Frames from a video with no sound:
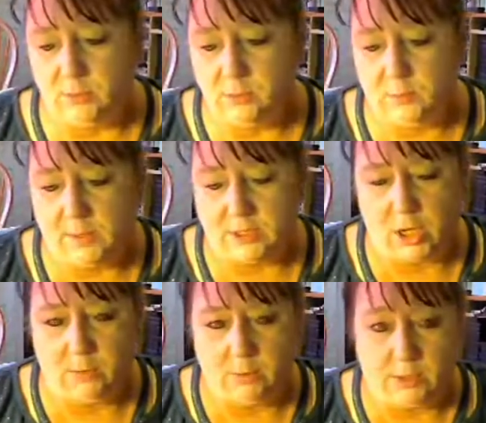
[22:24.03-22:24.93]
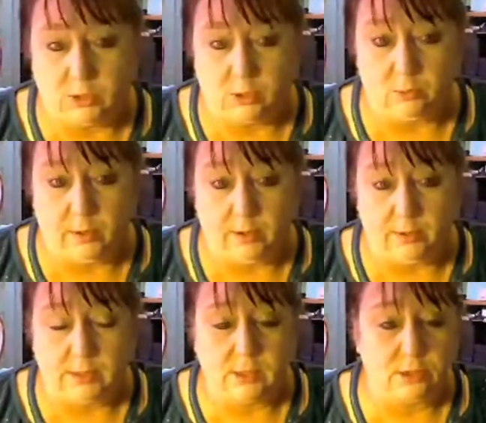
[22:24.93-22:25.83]
is when my shop really turned around.
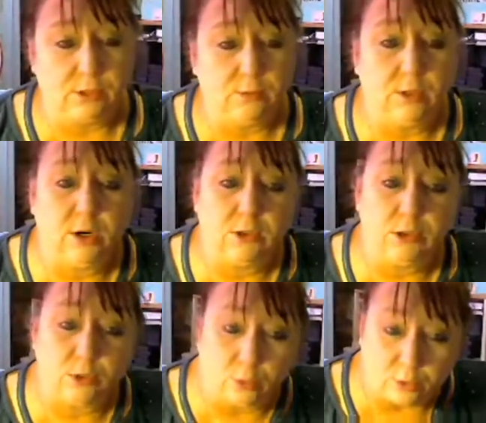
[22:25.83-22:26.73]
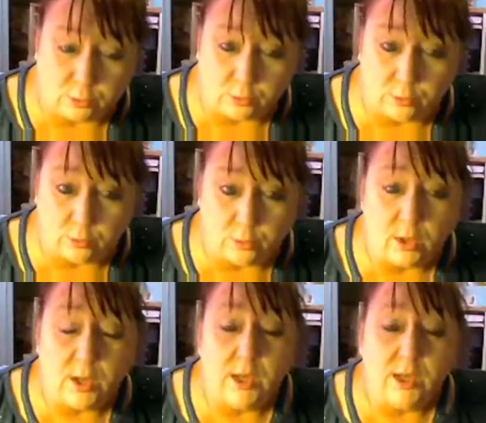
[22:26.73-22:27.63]
It's also when our store grew
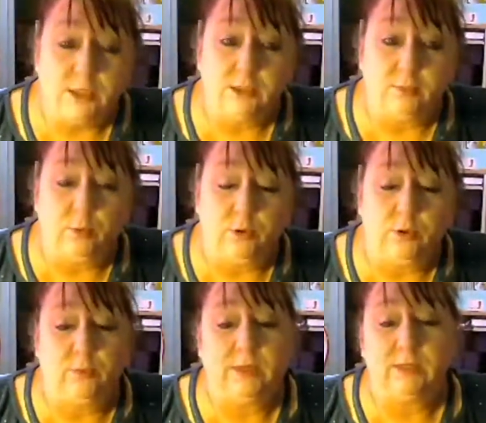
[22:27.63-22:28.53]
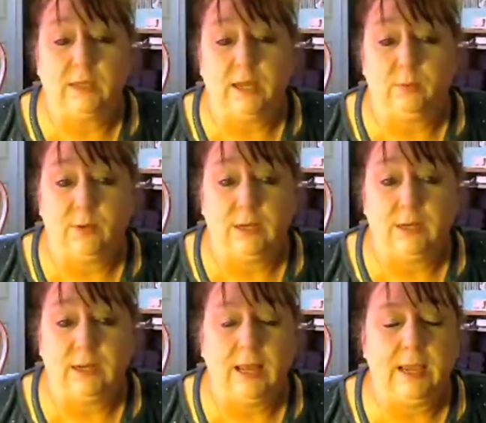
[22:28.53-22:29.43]
to the point that we decided we
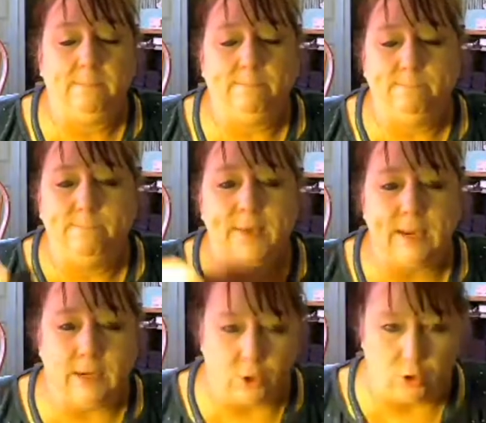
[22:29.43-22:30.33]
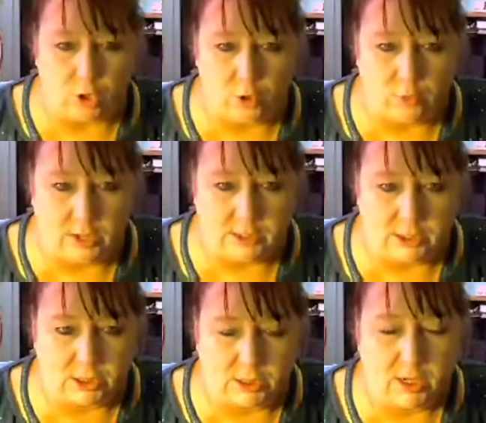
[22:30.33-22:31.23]
needed a bigger
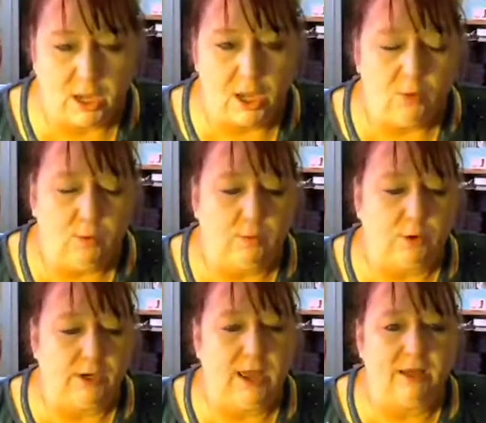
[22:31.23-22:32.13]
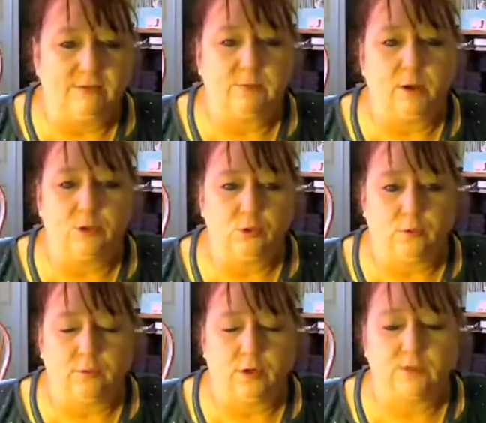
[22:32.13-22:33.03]
location. We wanted to have small
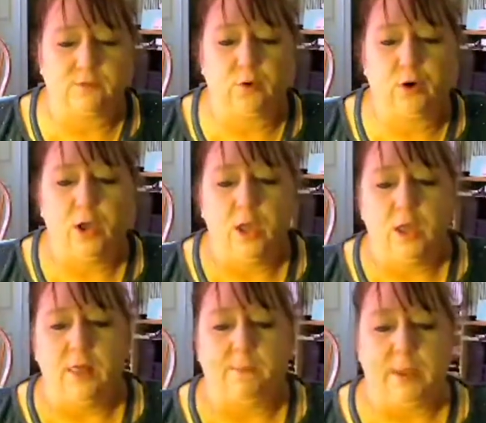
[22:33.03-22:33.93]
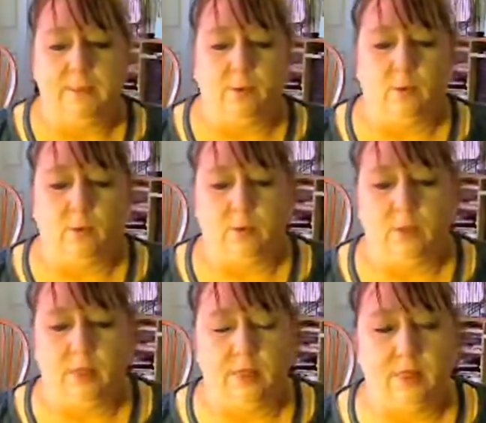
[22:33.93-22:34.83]
storefronts for the people
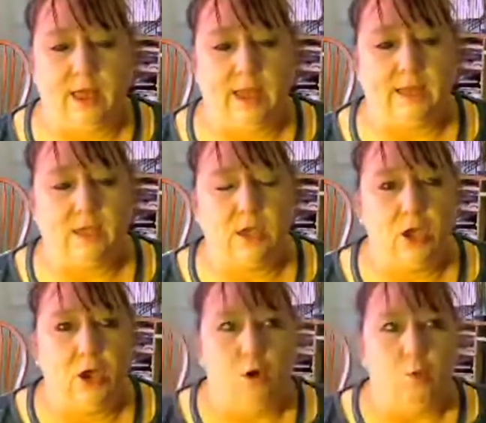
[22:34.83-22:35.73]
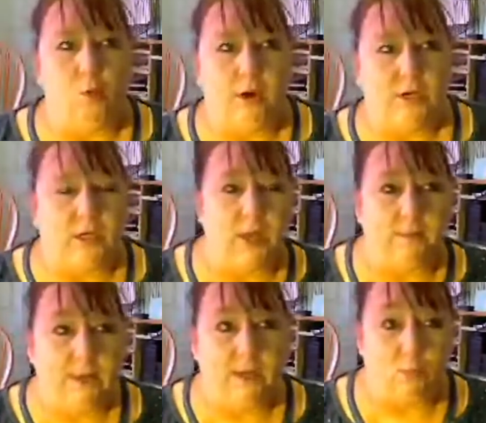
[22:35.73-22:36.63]
that wanted to come
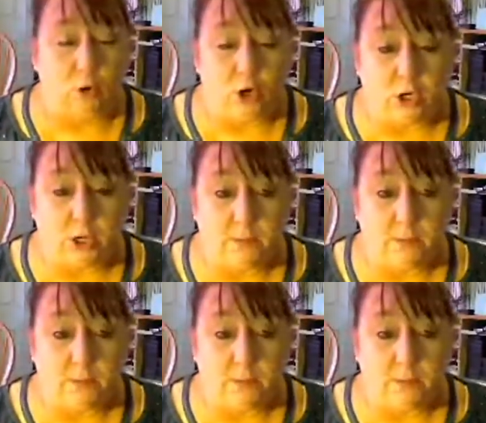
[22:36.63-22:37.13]
in and work,